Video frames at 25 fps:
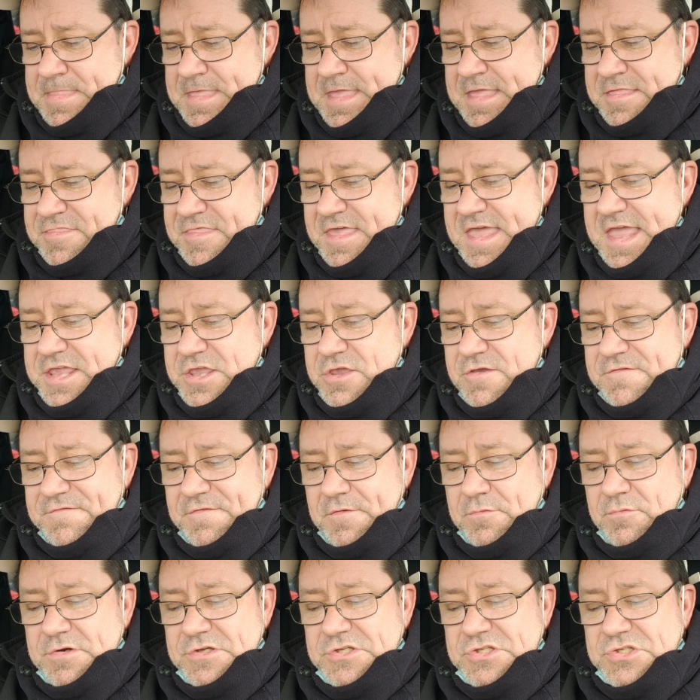And thank you
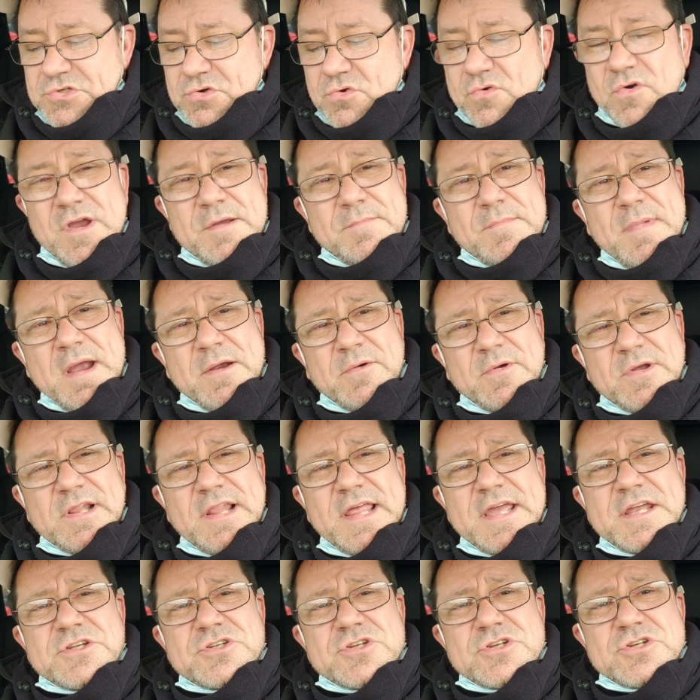for restoring my
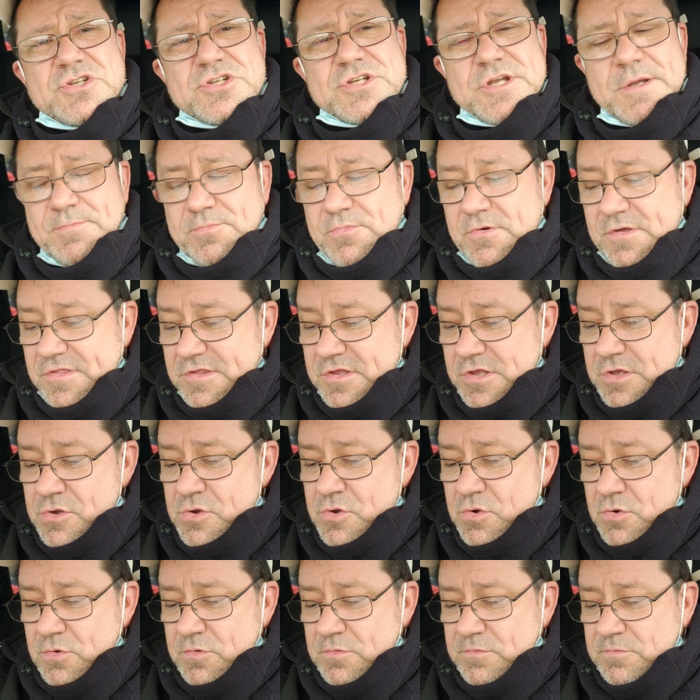relationship with
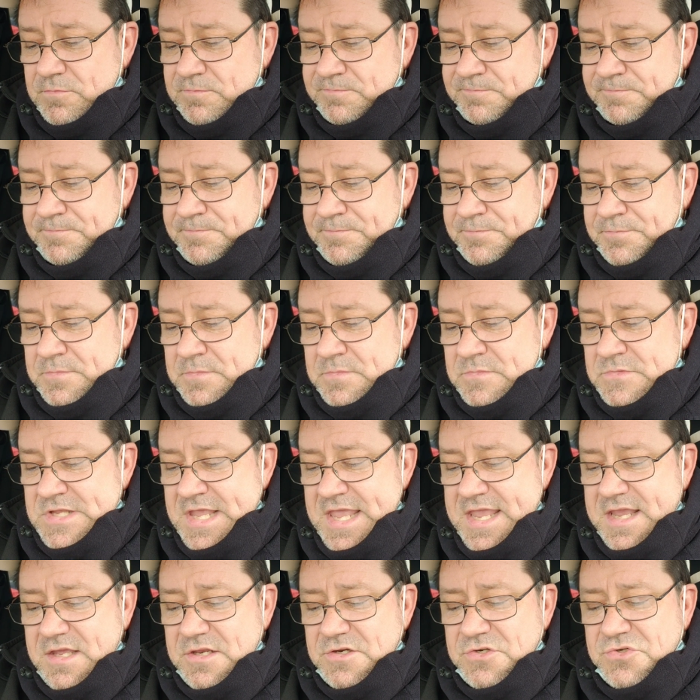you.
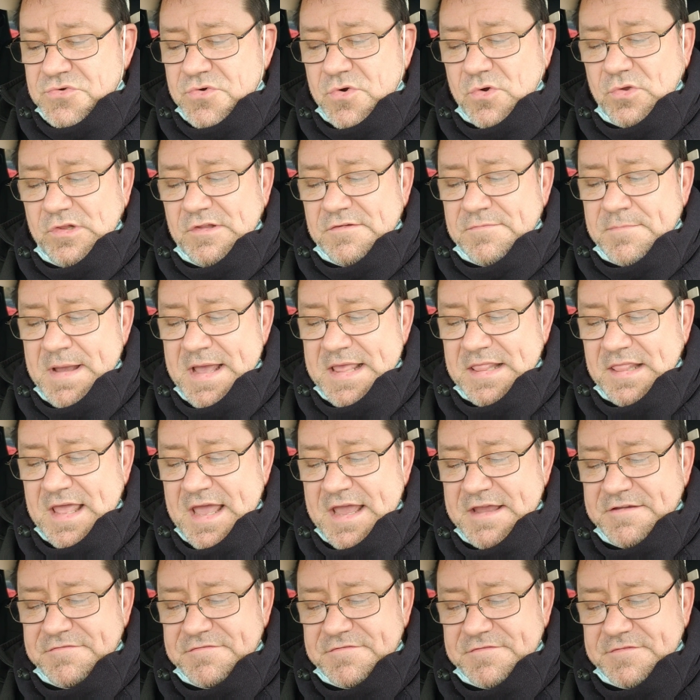Take control of my
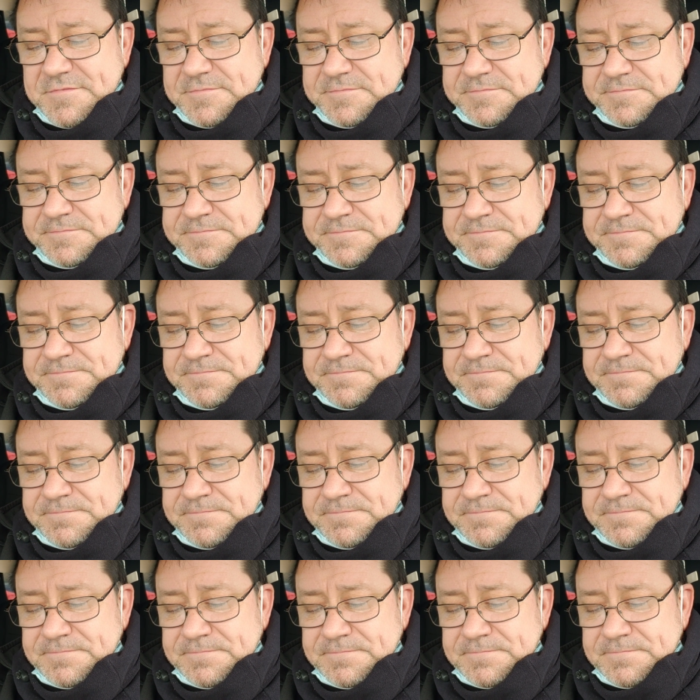life
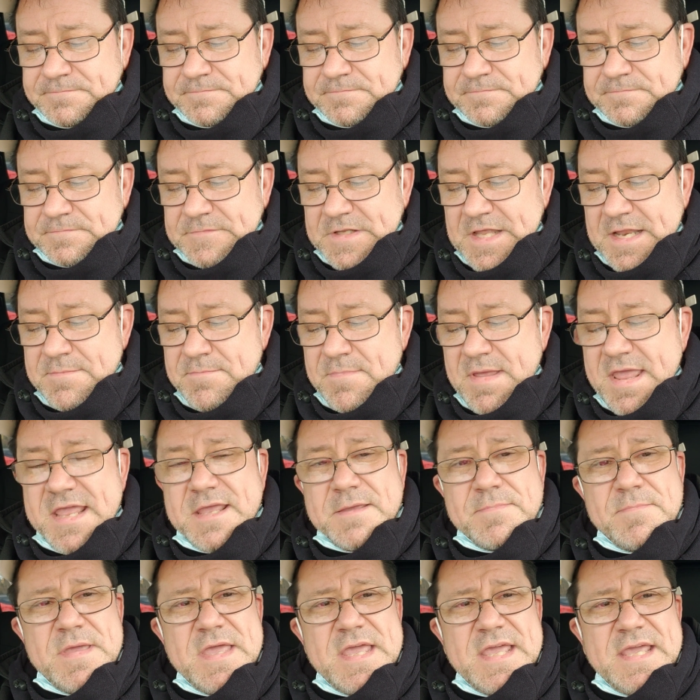and
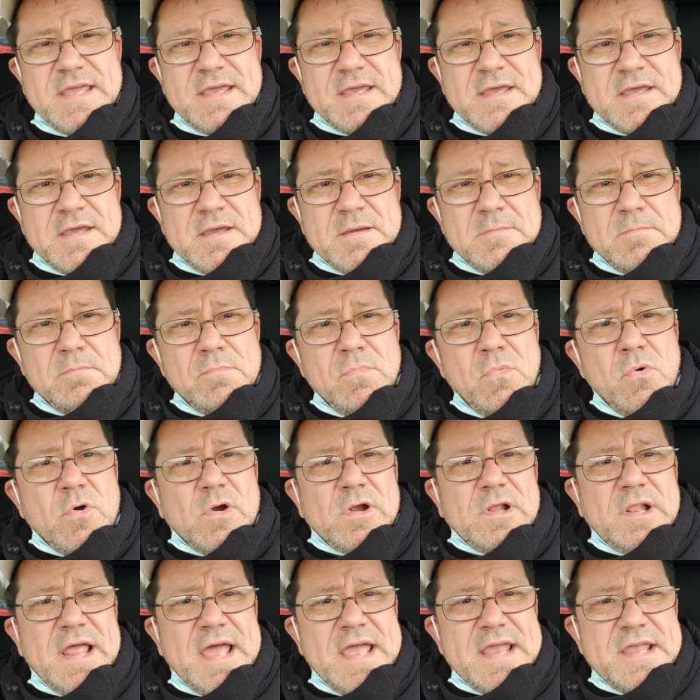make me
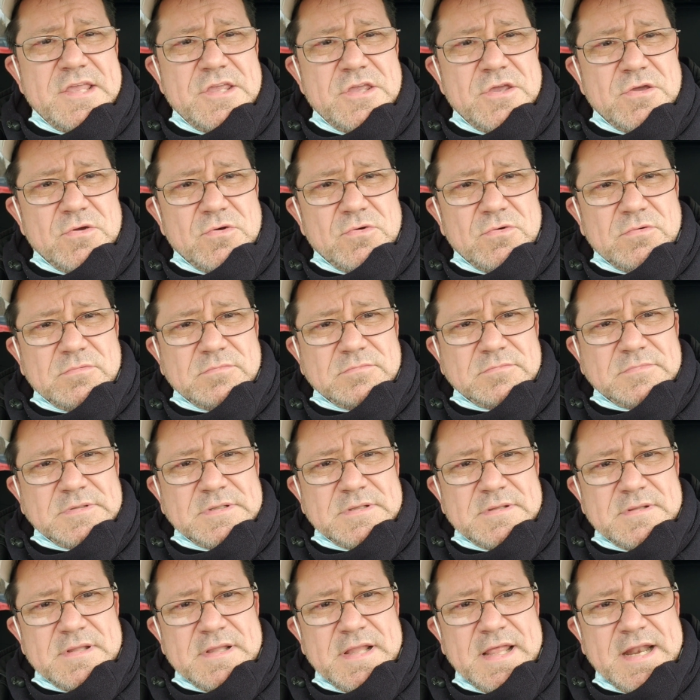more like you,
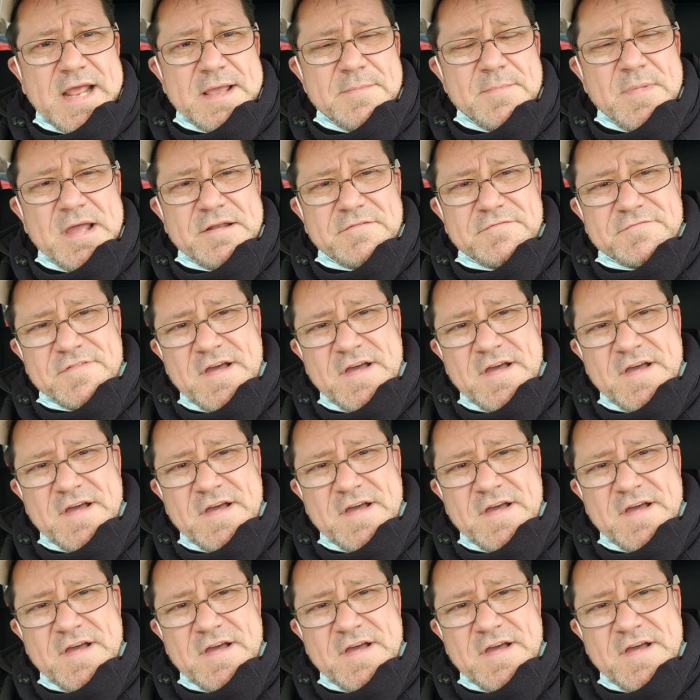that I might